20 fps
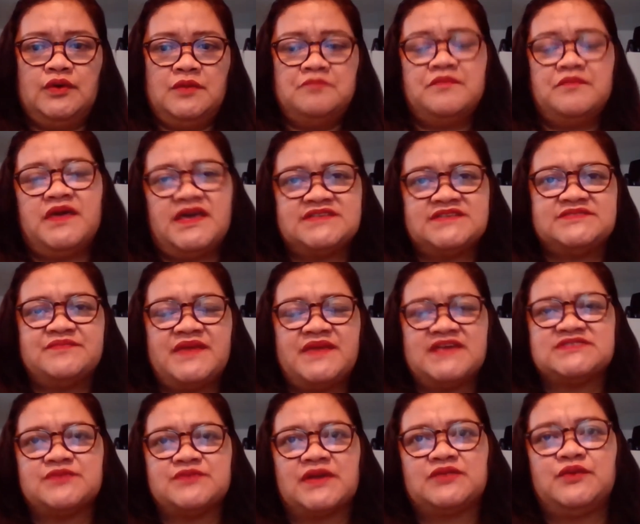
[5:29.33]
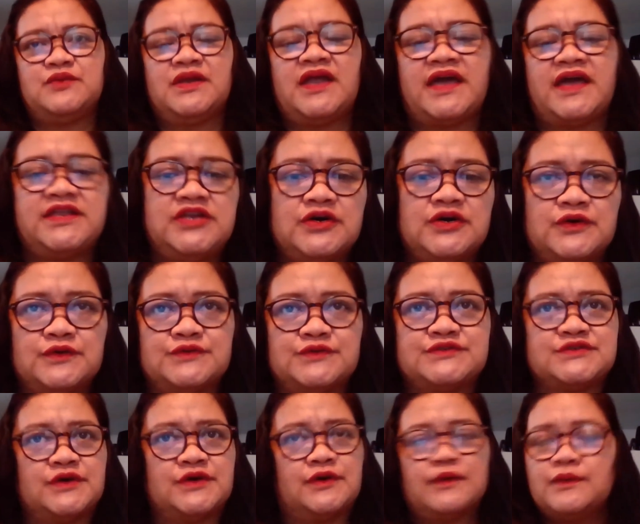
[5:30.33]
Miss, what will I do?
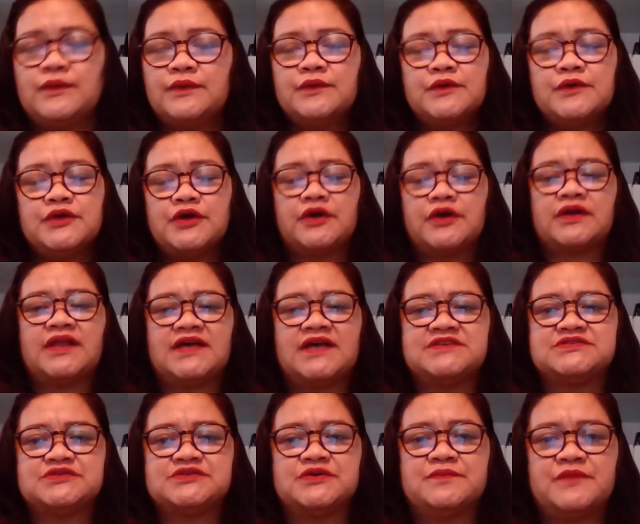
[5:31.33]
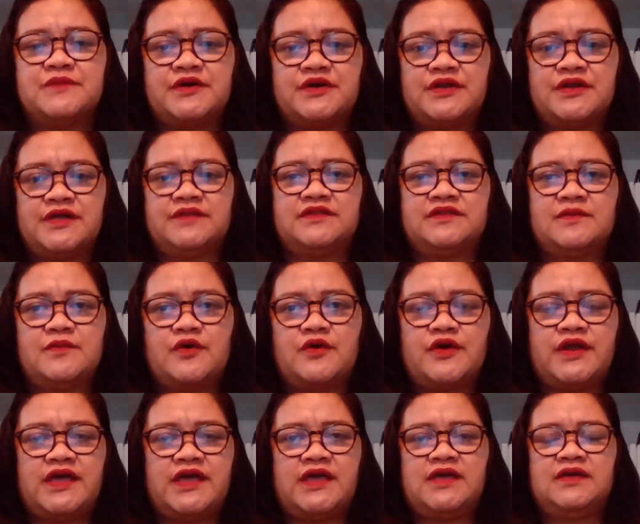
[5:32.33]
So your classroom early in the
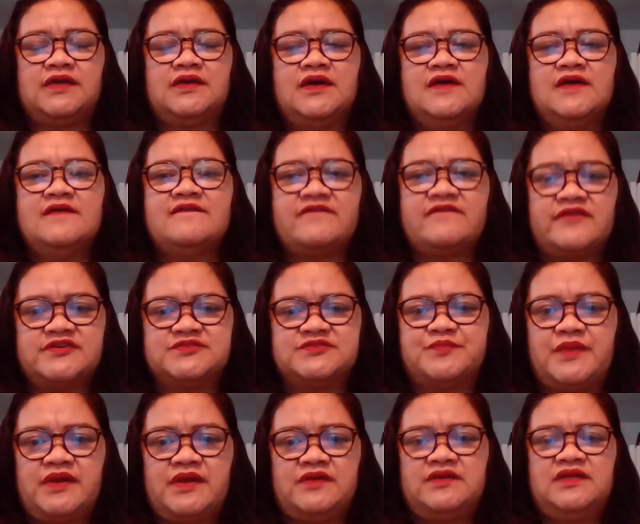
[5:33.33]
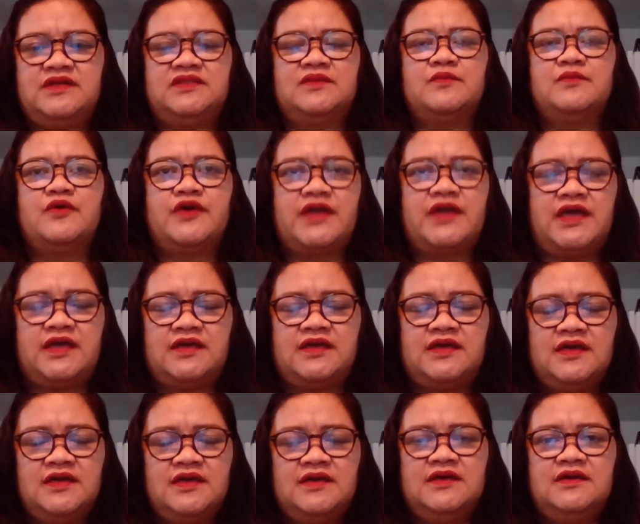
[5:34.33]
morning, first period in the morning
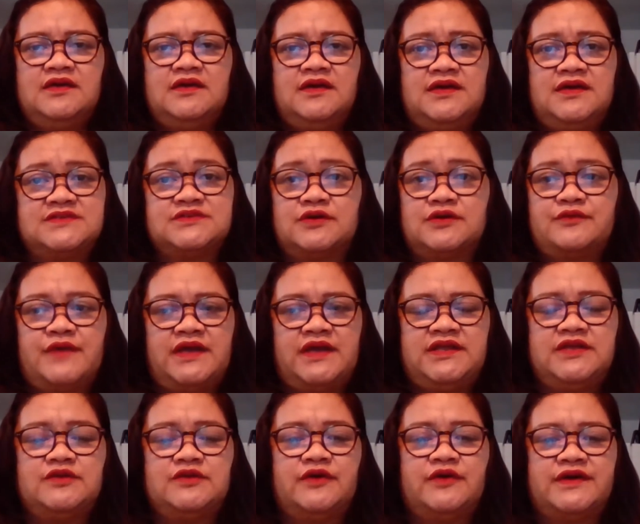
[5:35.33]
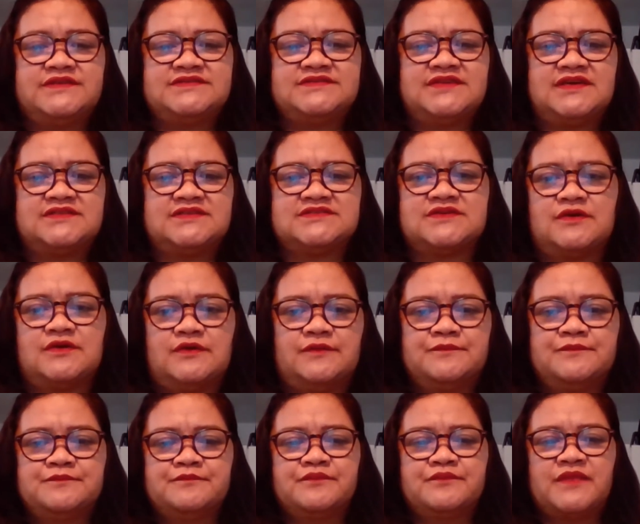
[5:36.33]
is already noisy. So
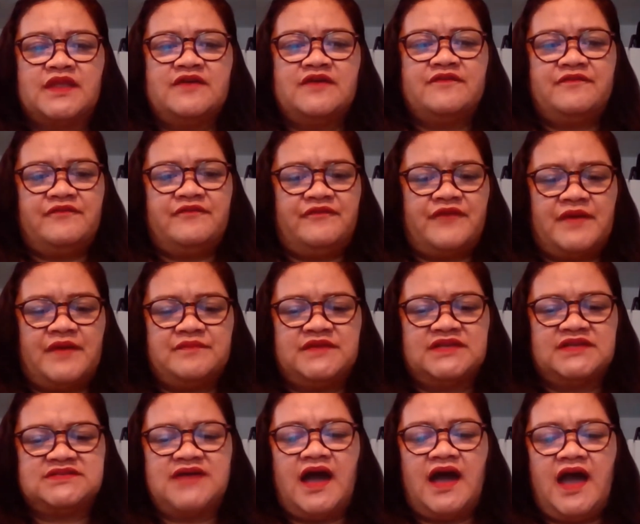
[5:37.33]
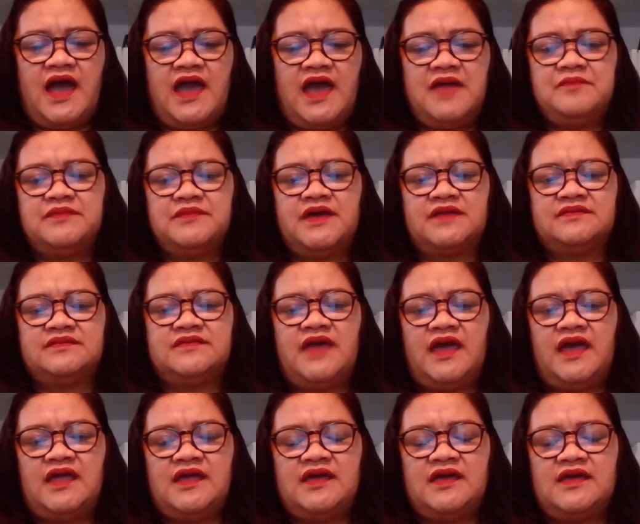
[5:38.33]
from the time that
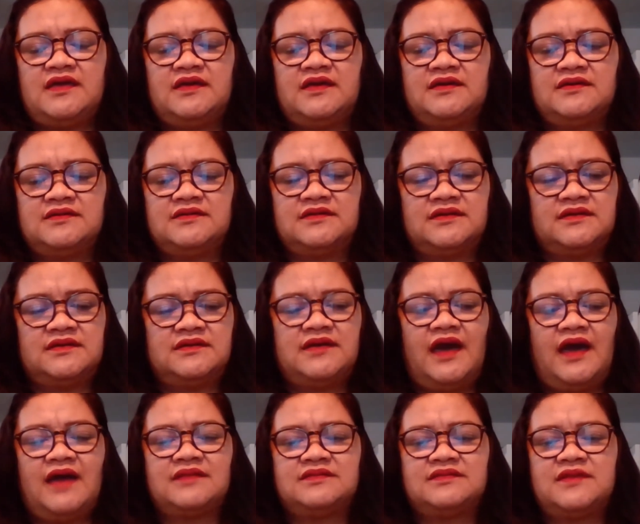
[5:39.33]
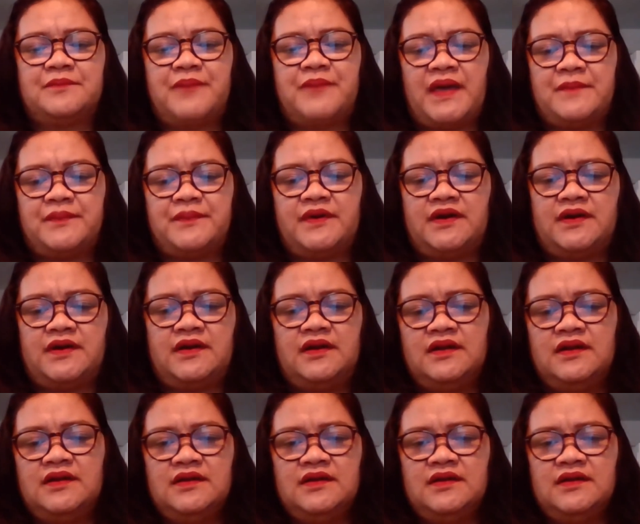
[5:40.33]
they get the paper,